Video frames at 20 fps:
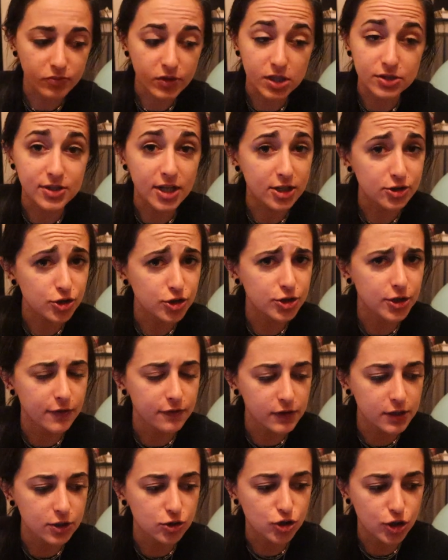The texture
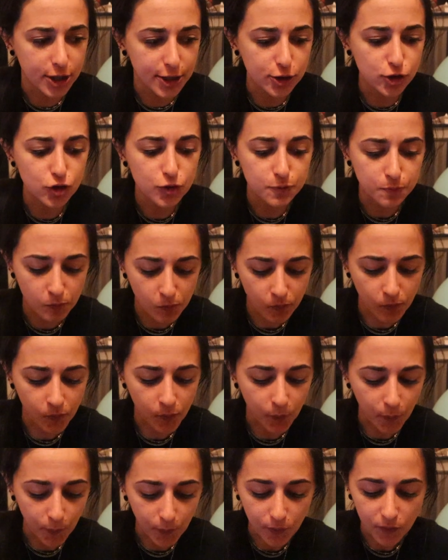definitely has changed.
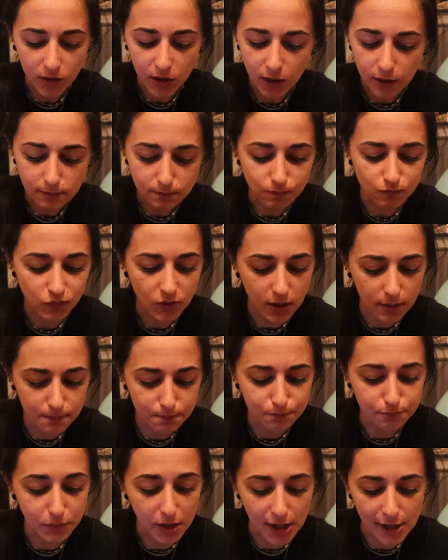
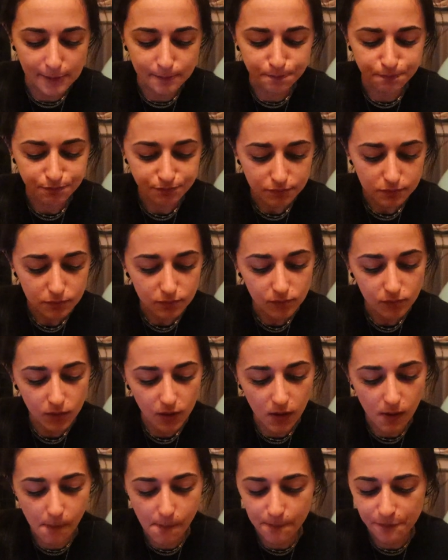But
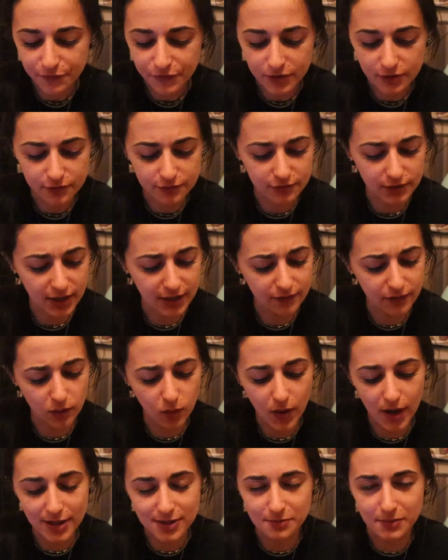
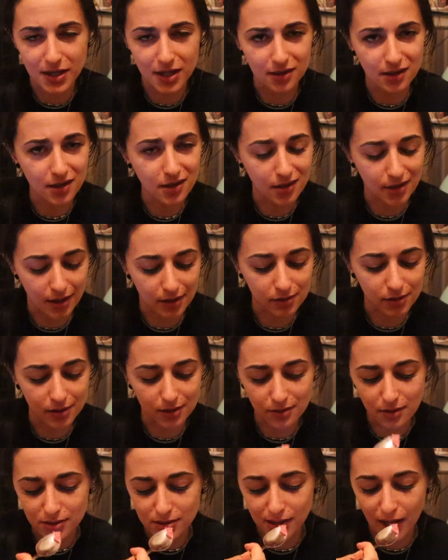flavor-wise, man, they nail
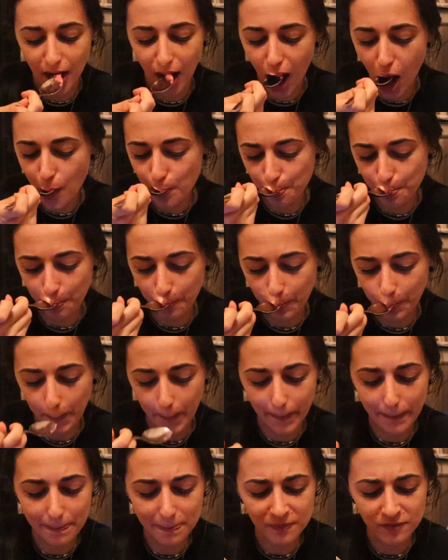it. It's like,
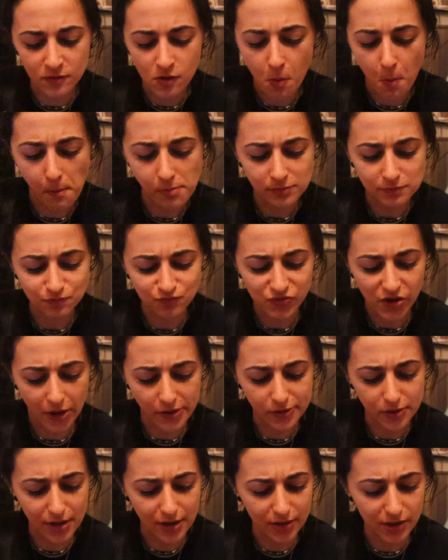I
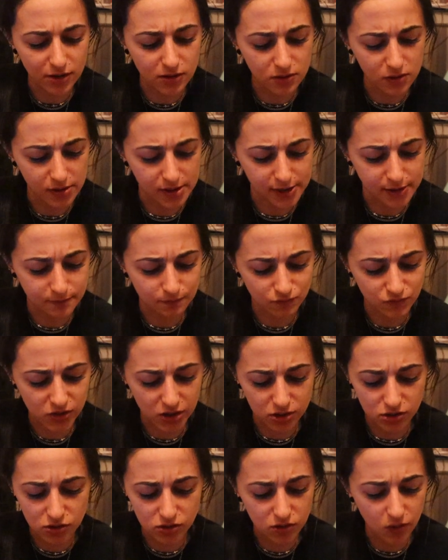don't know how they do that.
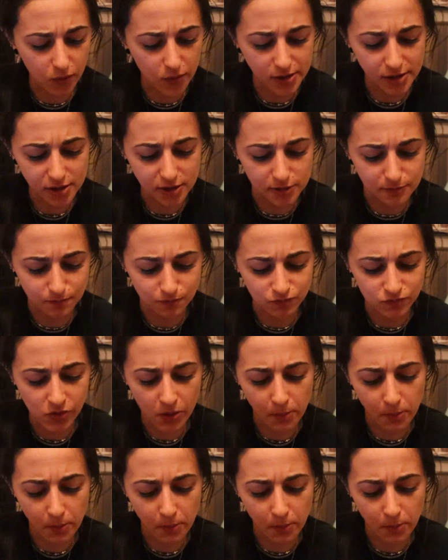It's so good.